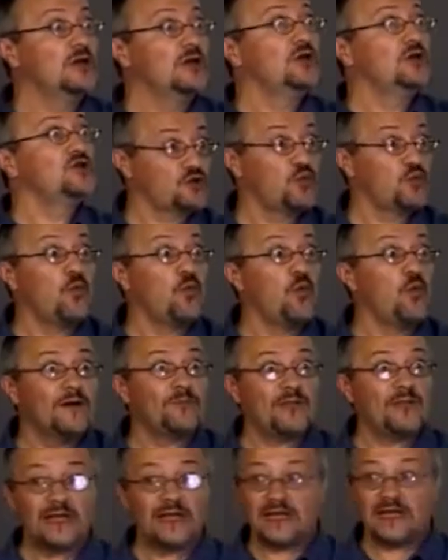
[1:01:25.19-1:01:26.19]
Just one
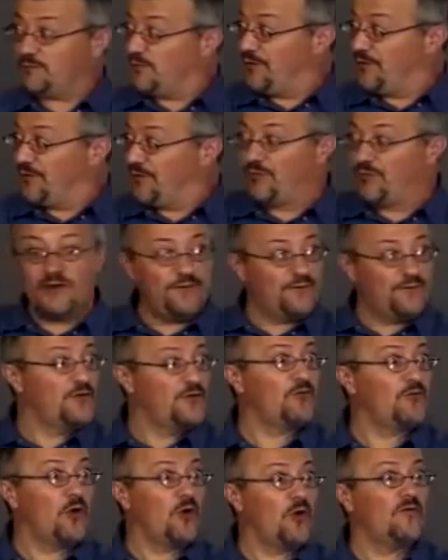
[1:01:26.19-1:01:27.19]
plant per three foot
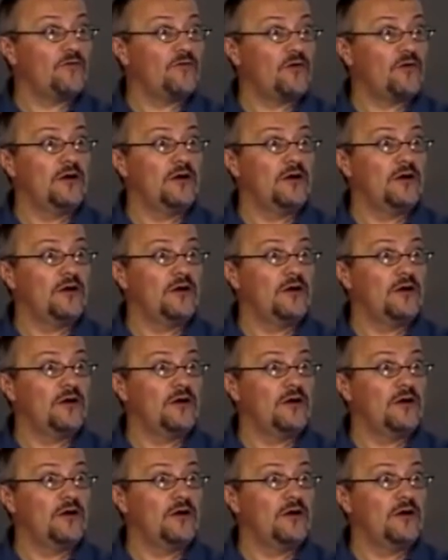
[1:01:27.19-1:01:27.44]
row of,